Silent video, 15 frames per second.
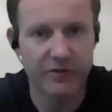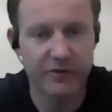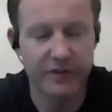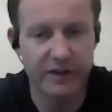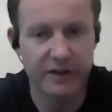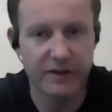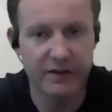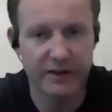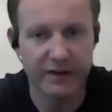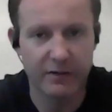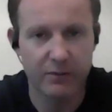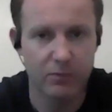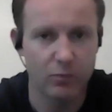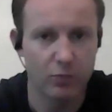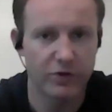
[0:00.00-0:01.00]
of the
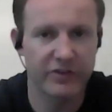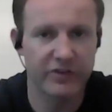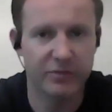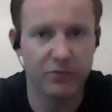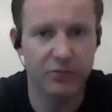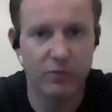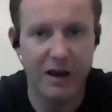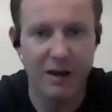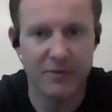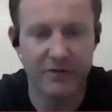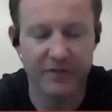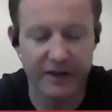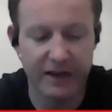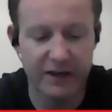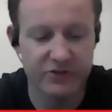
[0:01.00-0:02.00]

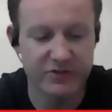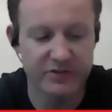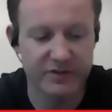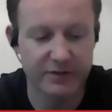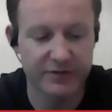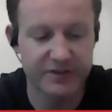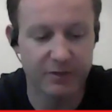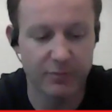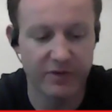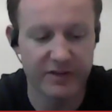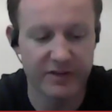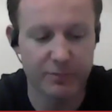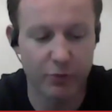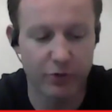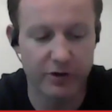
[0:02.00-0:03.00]
ramifications of some of
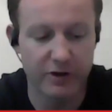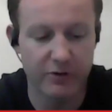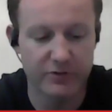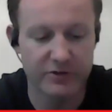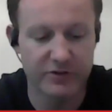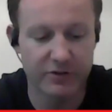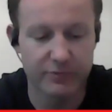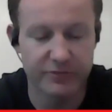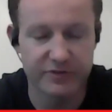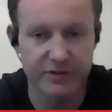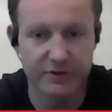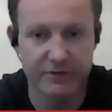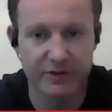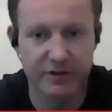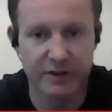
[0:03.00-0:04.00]
this burnout in terms
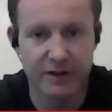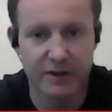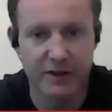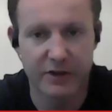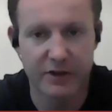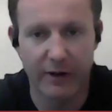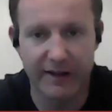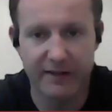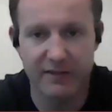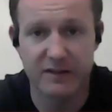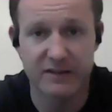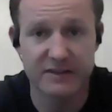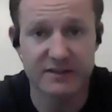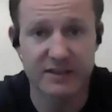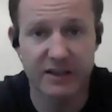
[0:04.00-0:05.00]
of
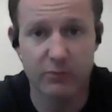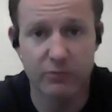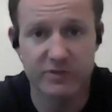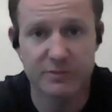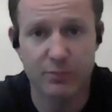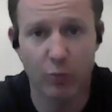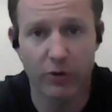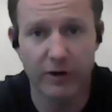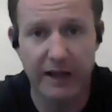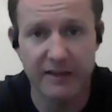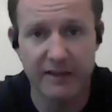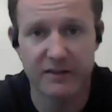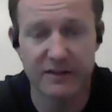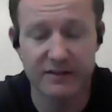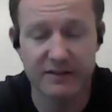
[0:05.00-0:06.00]
athletes sticking with sport,
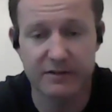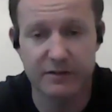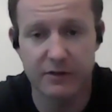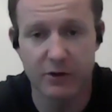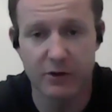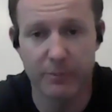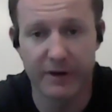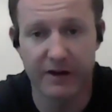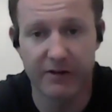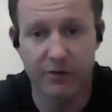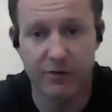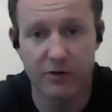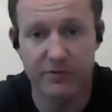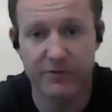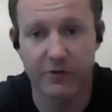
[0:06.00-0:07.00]
athletes being
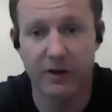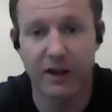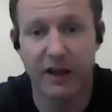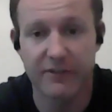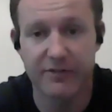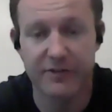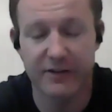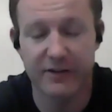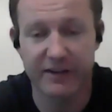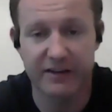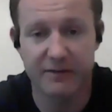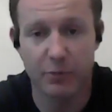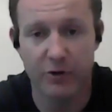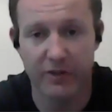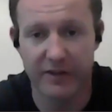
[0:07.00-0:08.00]
involved for life, because
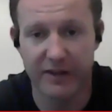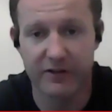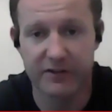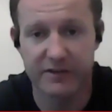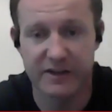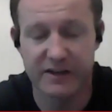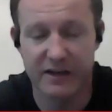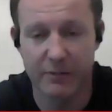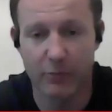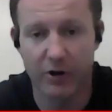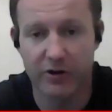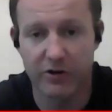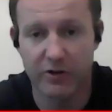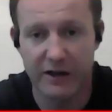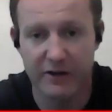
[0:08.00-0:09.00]
that's part of the LTAD
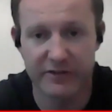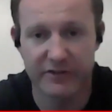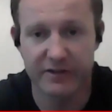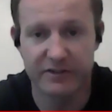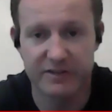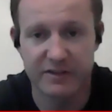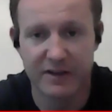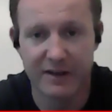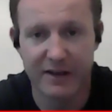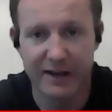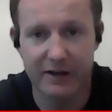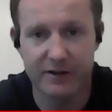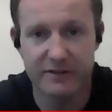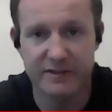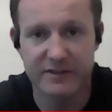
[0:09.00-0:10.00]
model? How does this
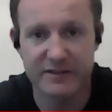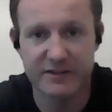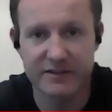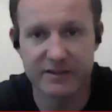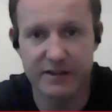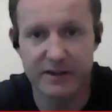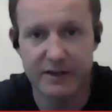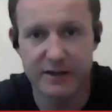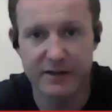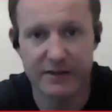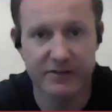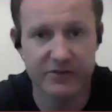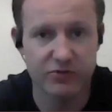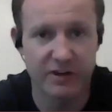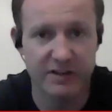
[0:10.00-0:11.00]

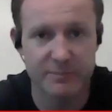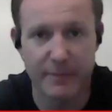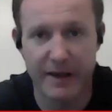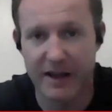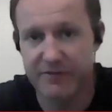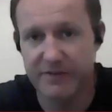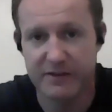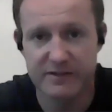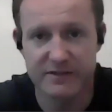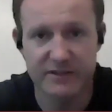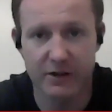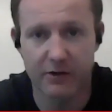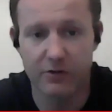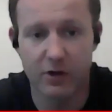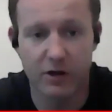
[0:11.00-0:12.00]
this stress manifest
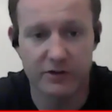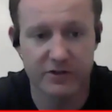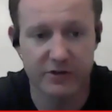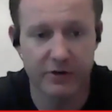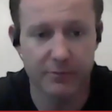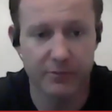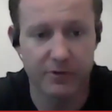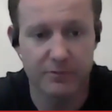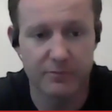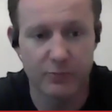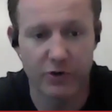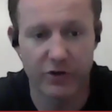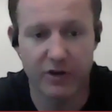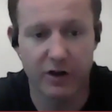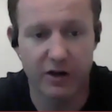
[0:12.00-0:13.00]
itself long term?
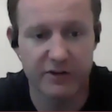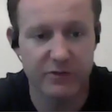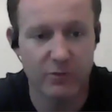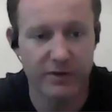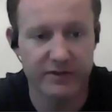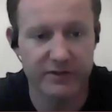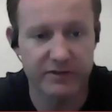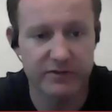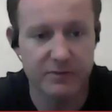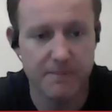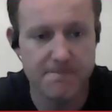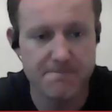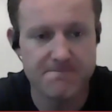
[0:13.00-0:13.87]
What are the consequences?